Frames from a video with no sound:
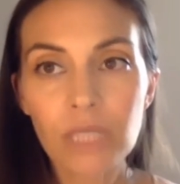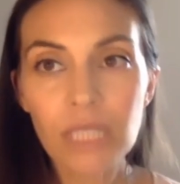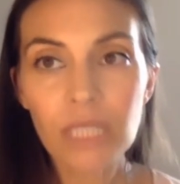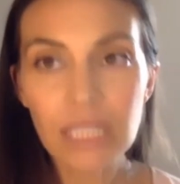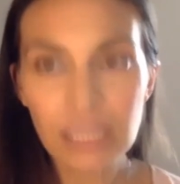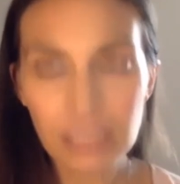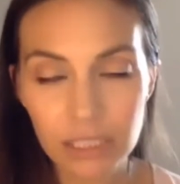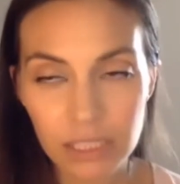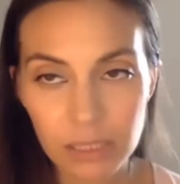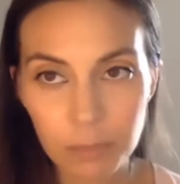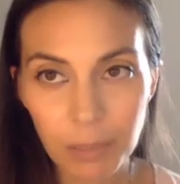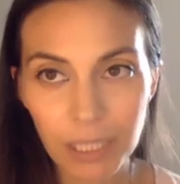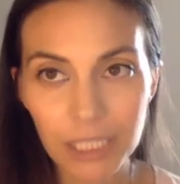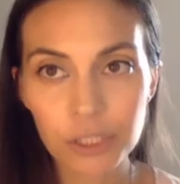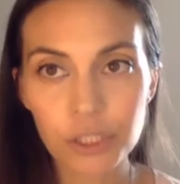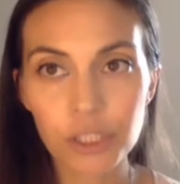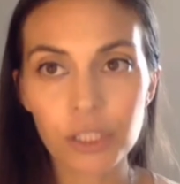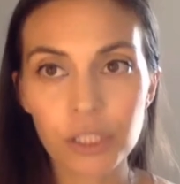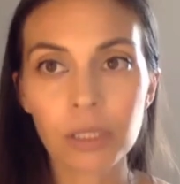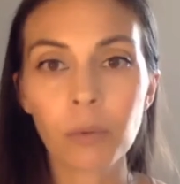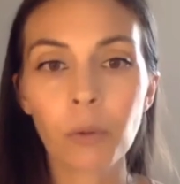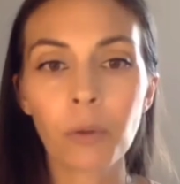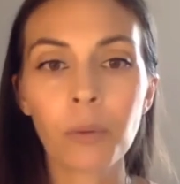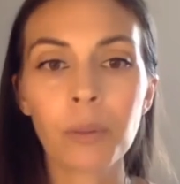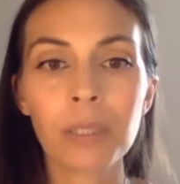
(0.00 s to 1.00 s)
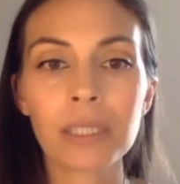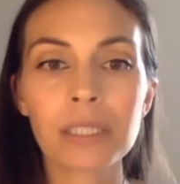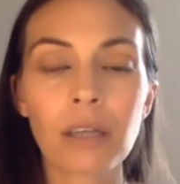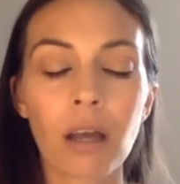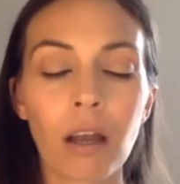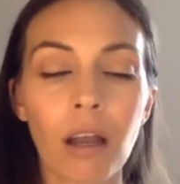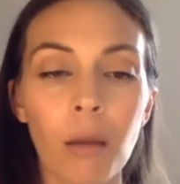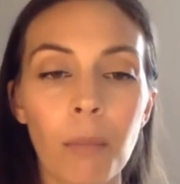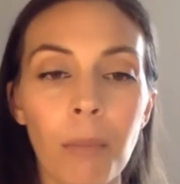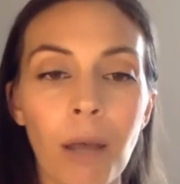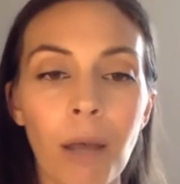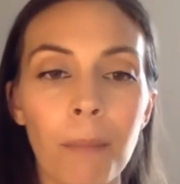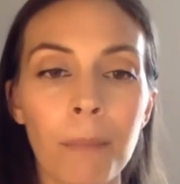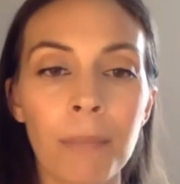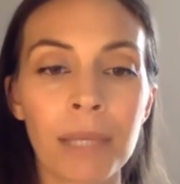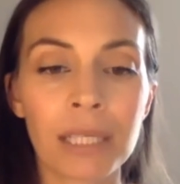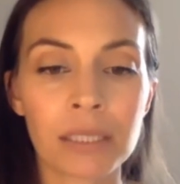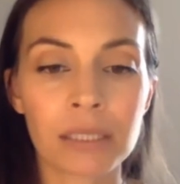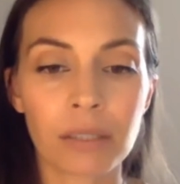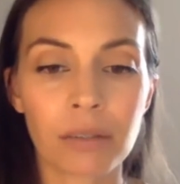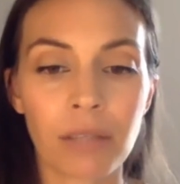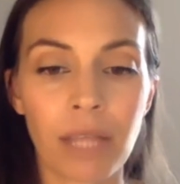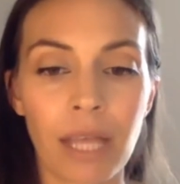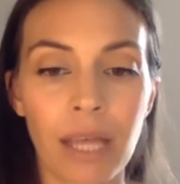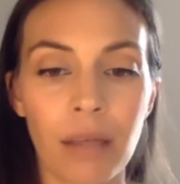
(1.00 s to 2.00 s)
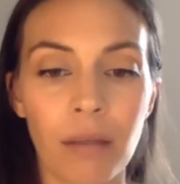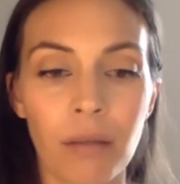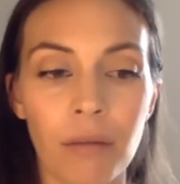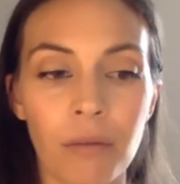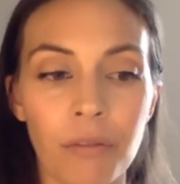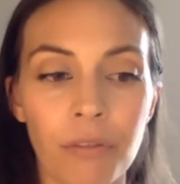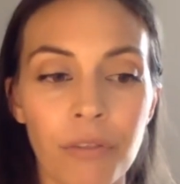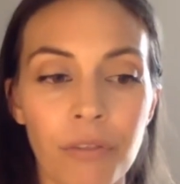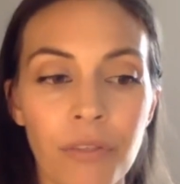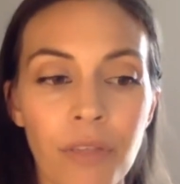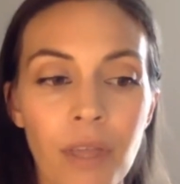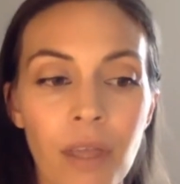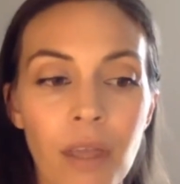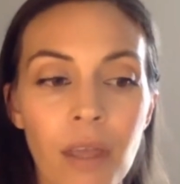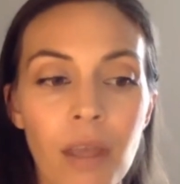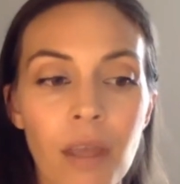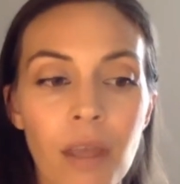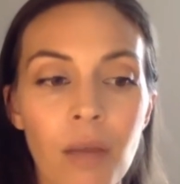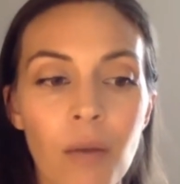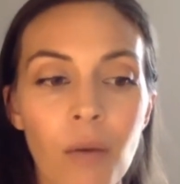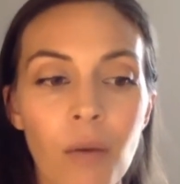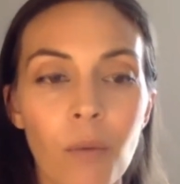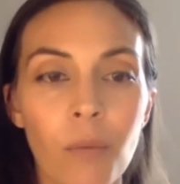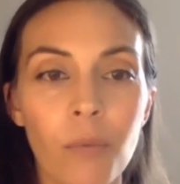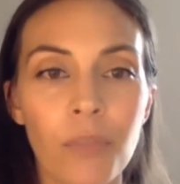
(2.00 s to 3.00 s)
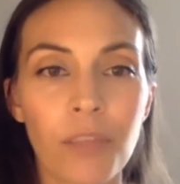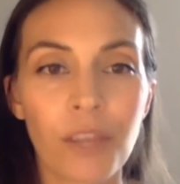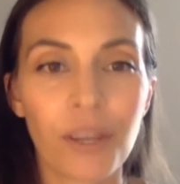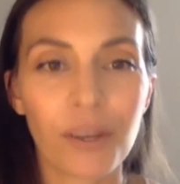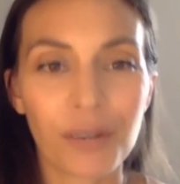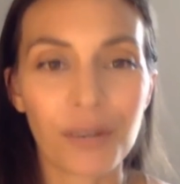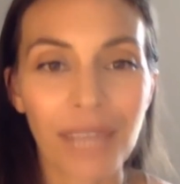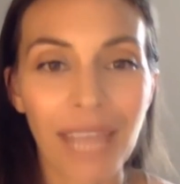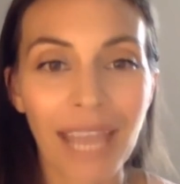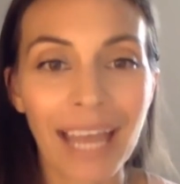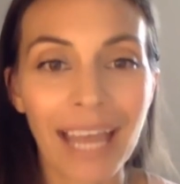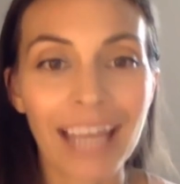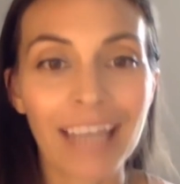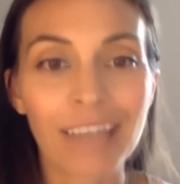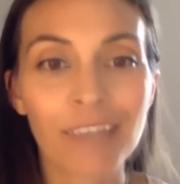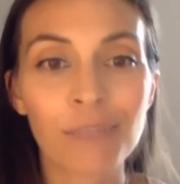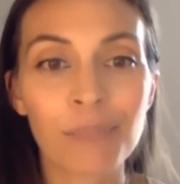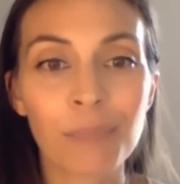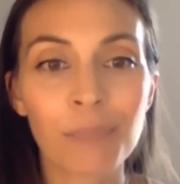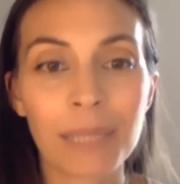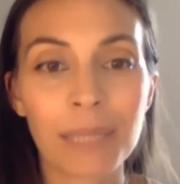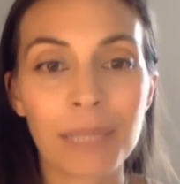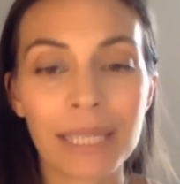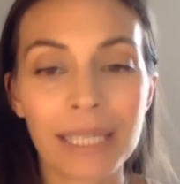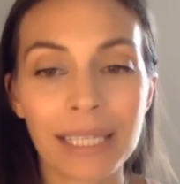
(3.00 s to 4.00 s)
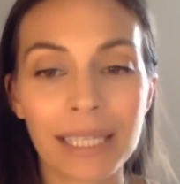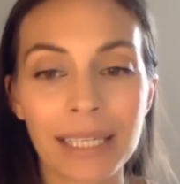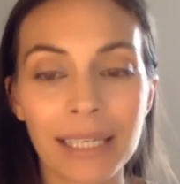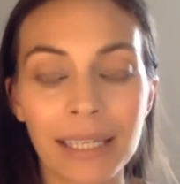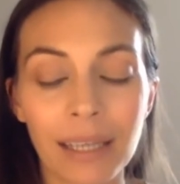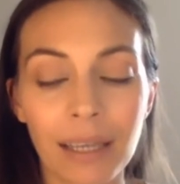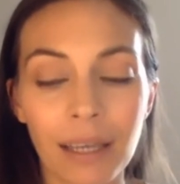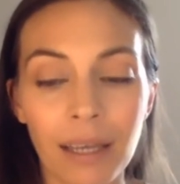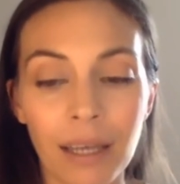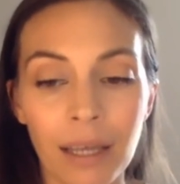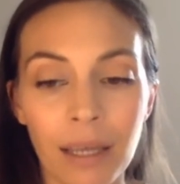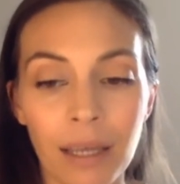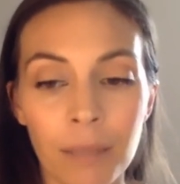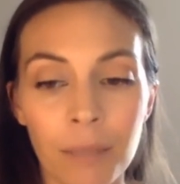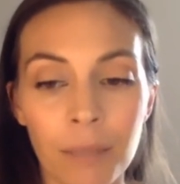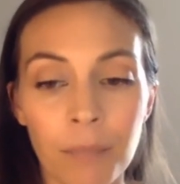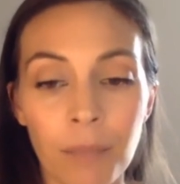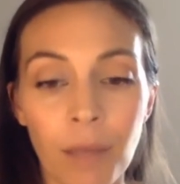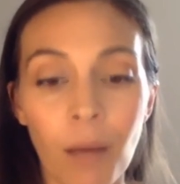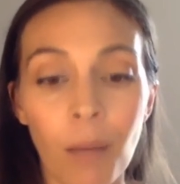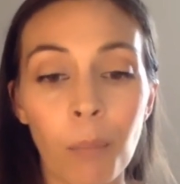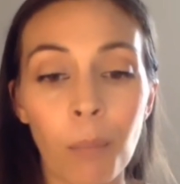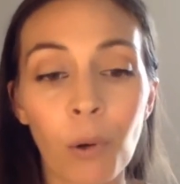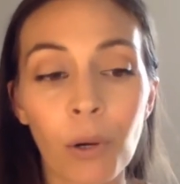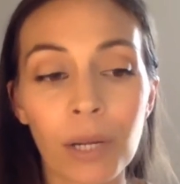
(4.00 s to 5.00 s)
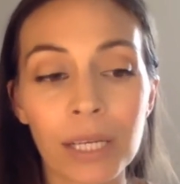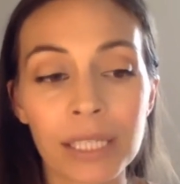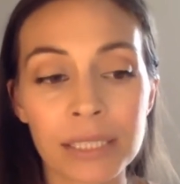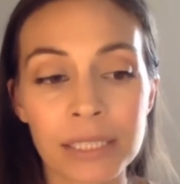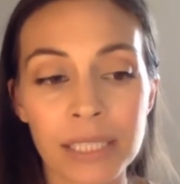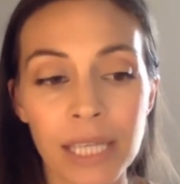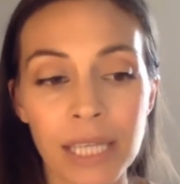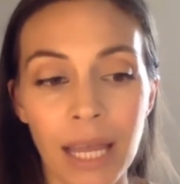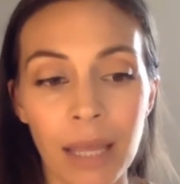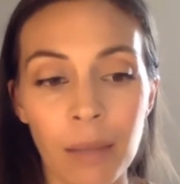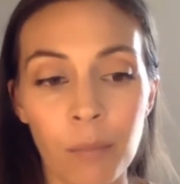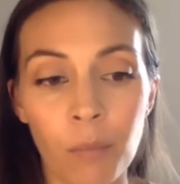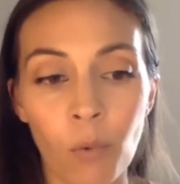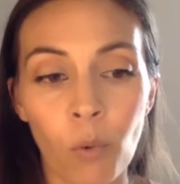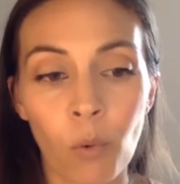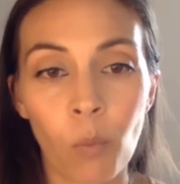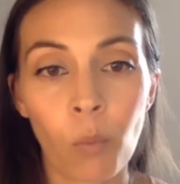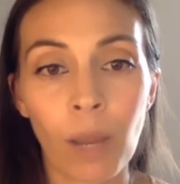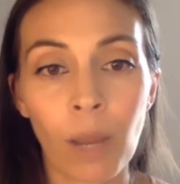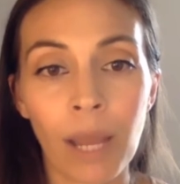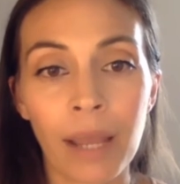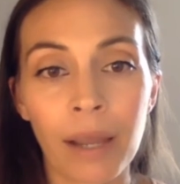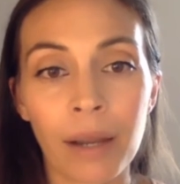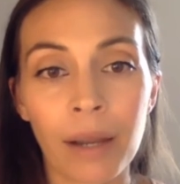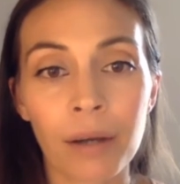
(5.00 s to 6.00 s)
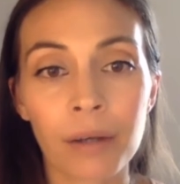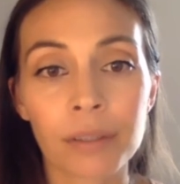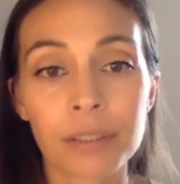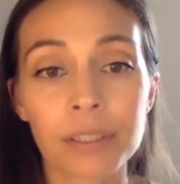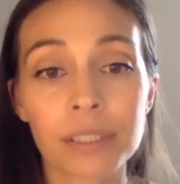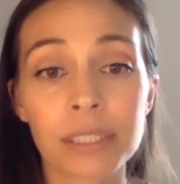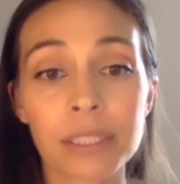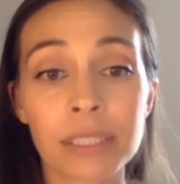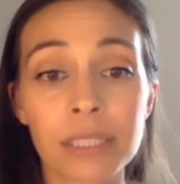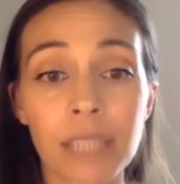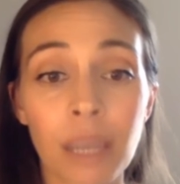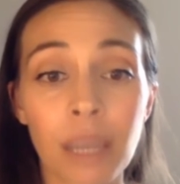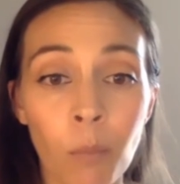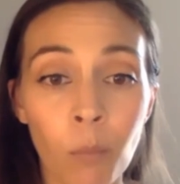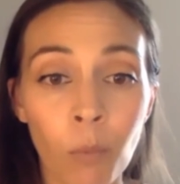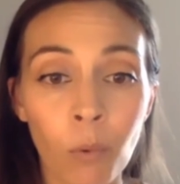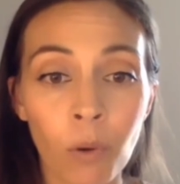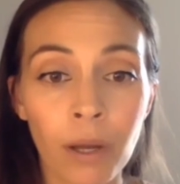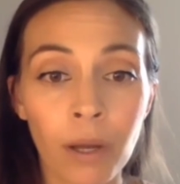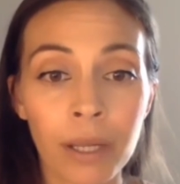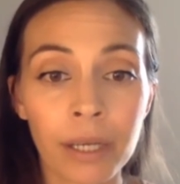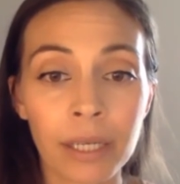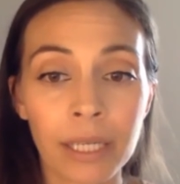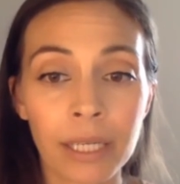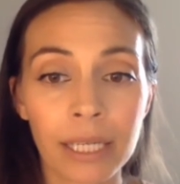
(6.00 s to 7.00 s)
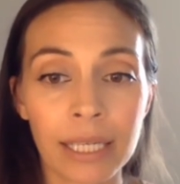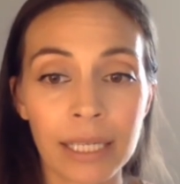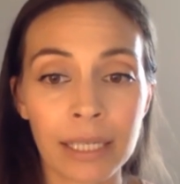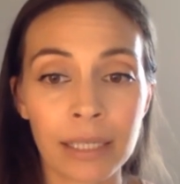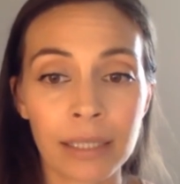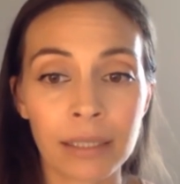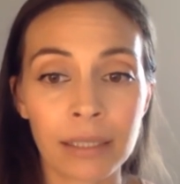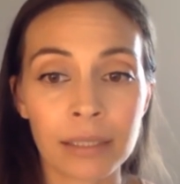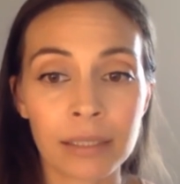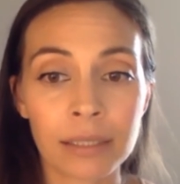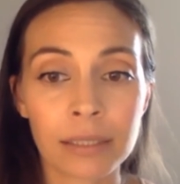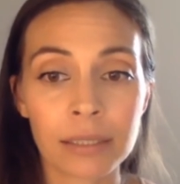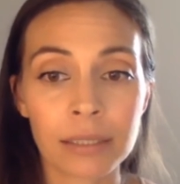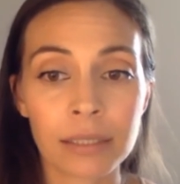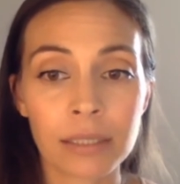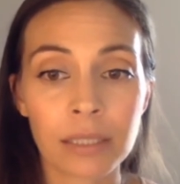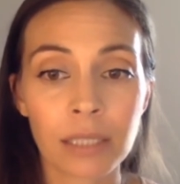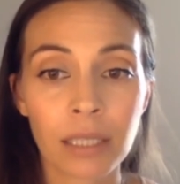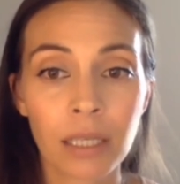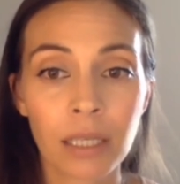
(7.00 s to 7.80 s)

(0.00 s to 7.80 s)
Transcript: especially when we talk about mental health, there can be a point in time where someone is